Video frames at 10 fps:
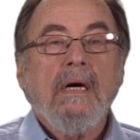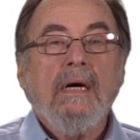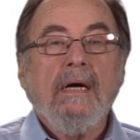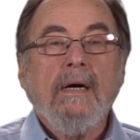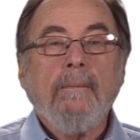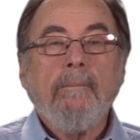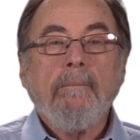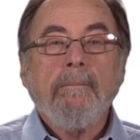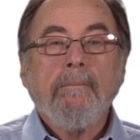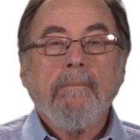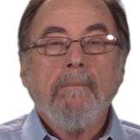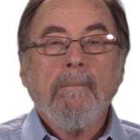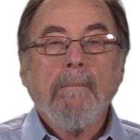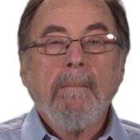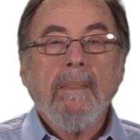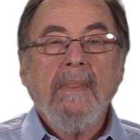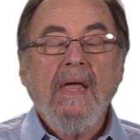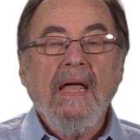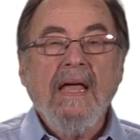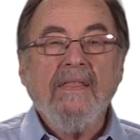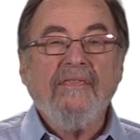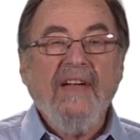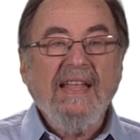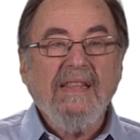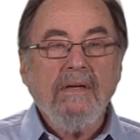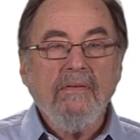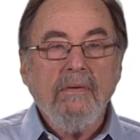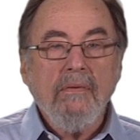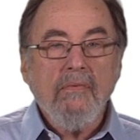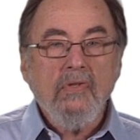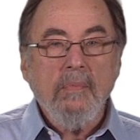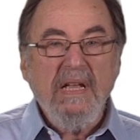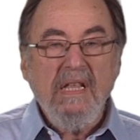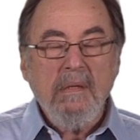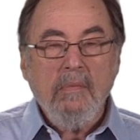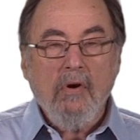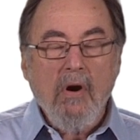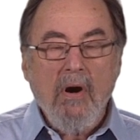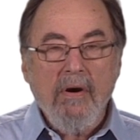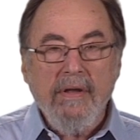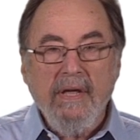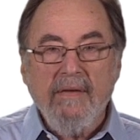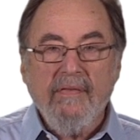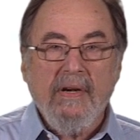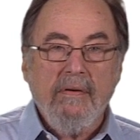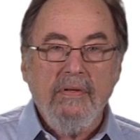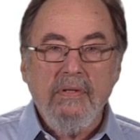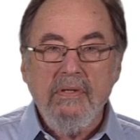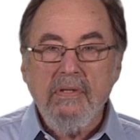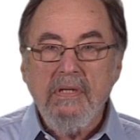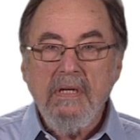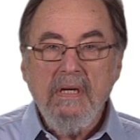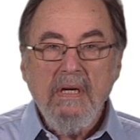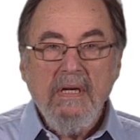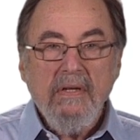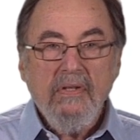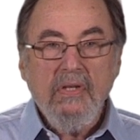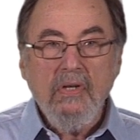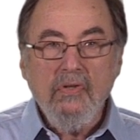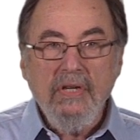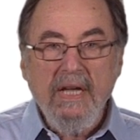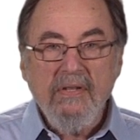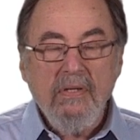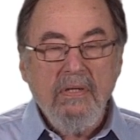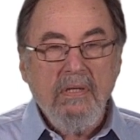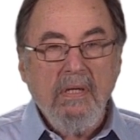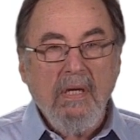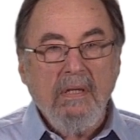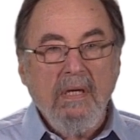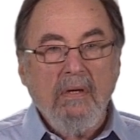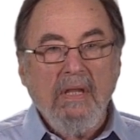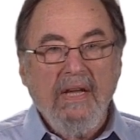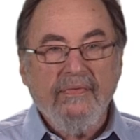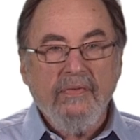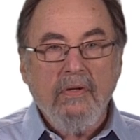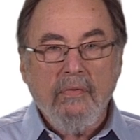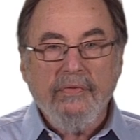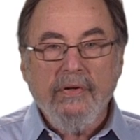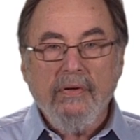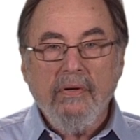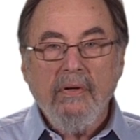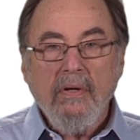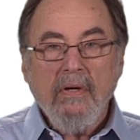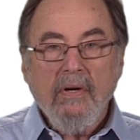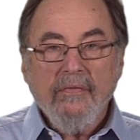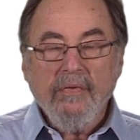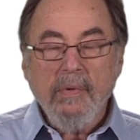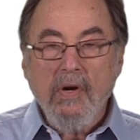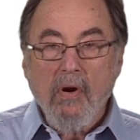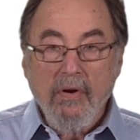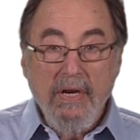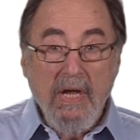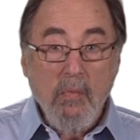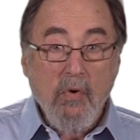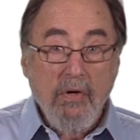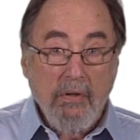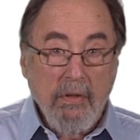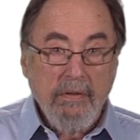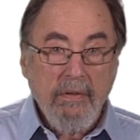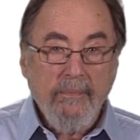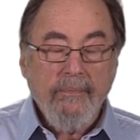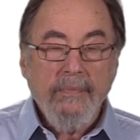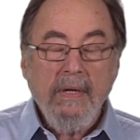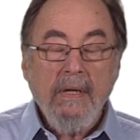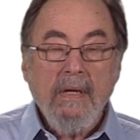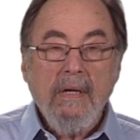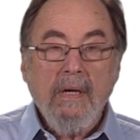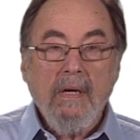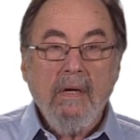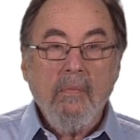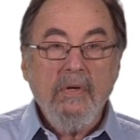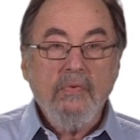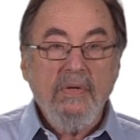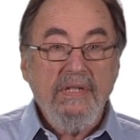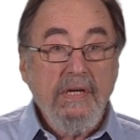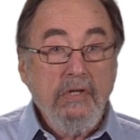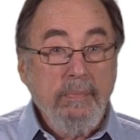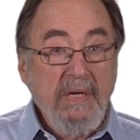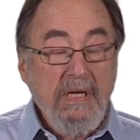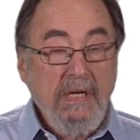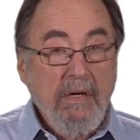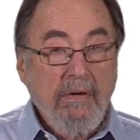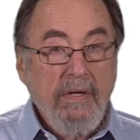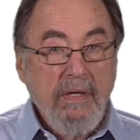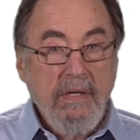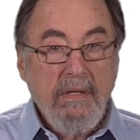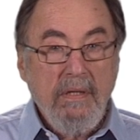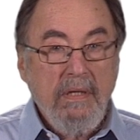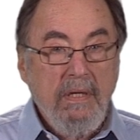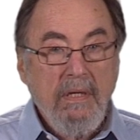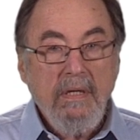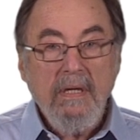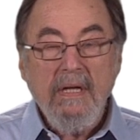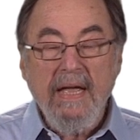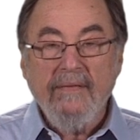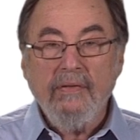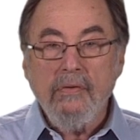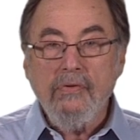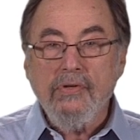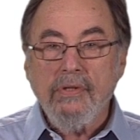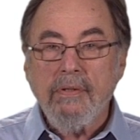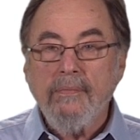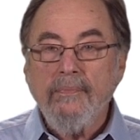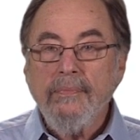Um, and the fact that so many of them are RNA viruses suggests that they're left over from an RNA world, uh, which was an intermediary in the evolution